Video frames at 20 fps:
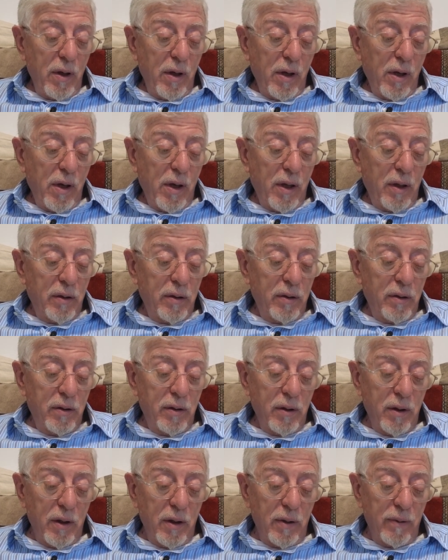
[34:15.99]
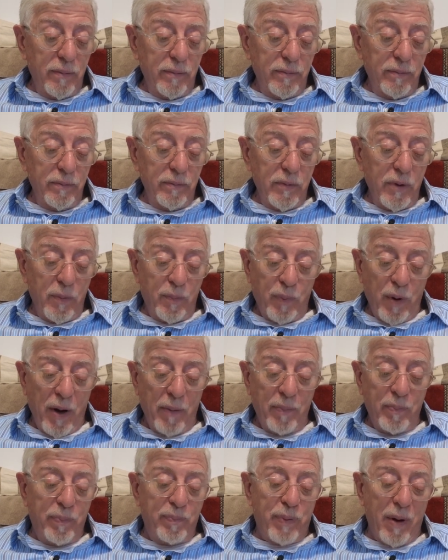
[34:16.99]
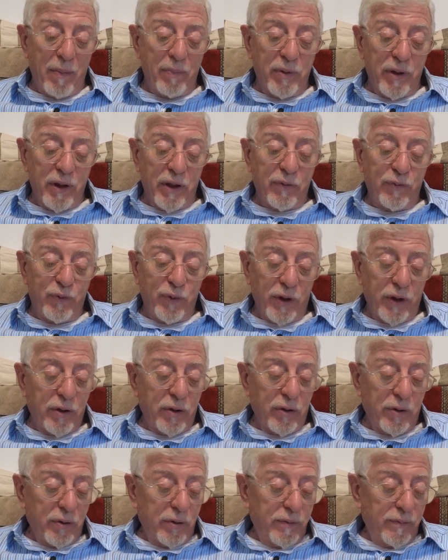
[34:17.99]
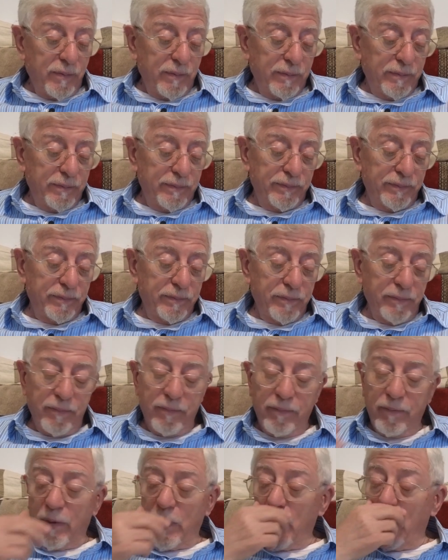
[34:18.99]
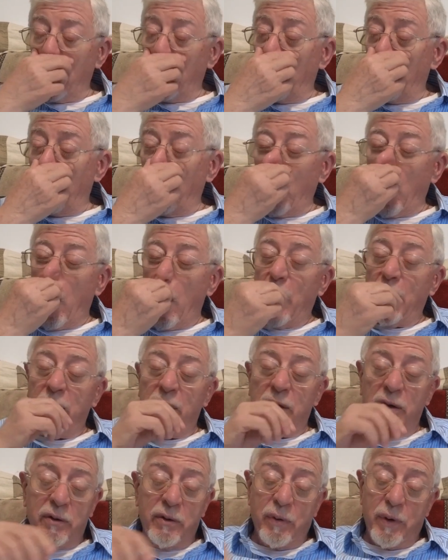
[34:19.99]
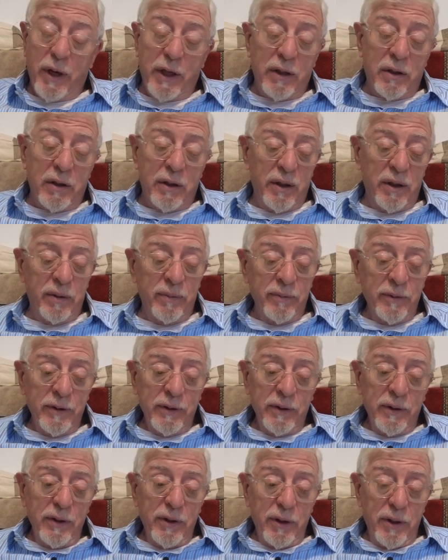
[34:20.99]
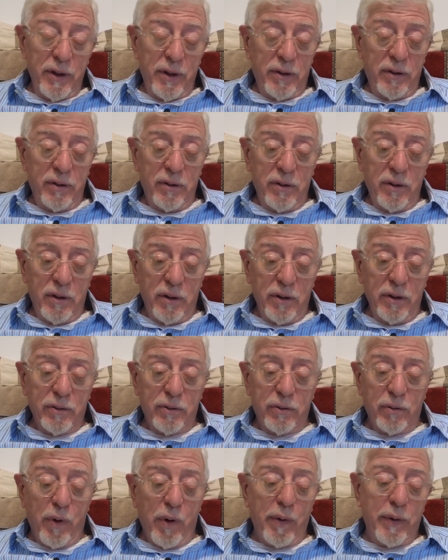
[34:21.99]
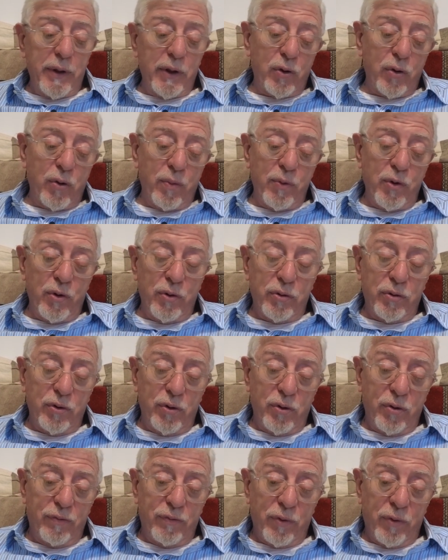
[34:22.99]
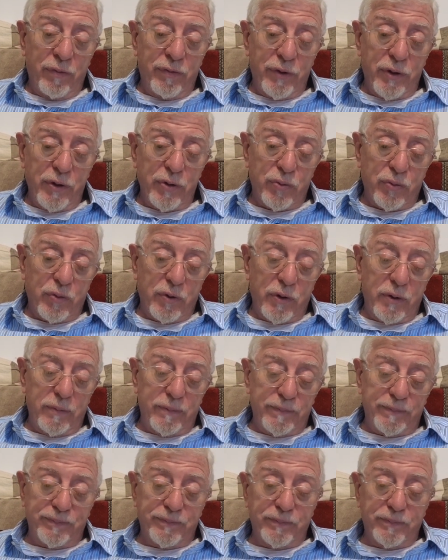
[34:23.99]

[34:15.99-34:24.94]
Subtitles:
and a public figure, honored greatly in the literary community of Israel.